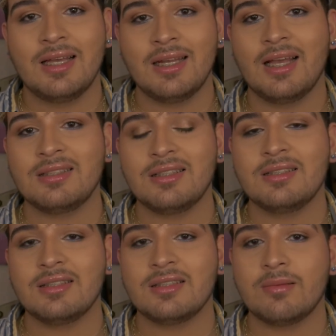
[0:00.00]
An
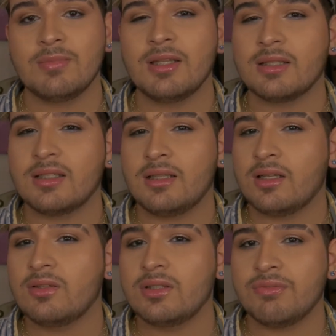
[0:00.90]
essence is something that's a
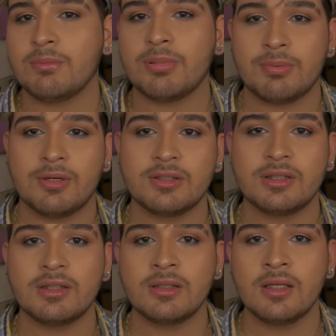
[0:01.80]
little different per
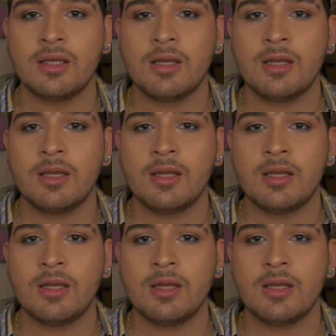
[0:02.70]
person,